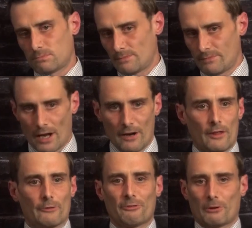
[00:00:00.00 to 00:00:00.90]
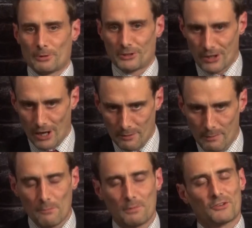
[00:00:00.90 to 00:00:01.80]
not another fun one to talk
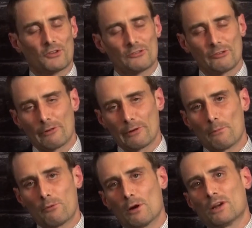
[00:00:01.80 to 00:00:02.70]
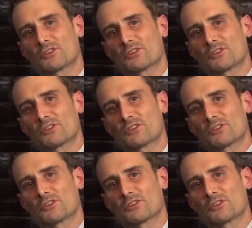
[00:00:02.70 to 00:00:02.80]
about, but it's also very important.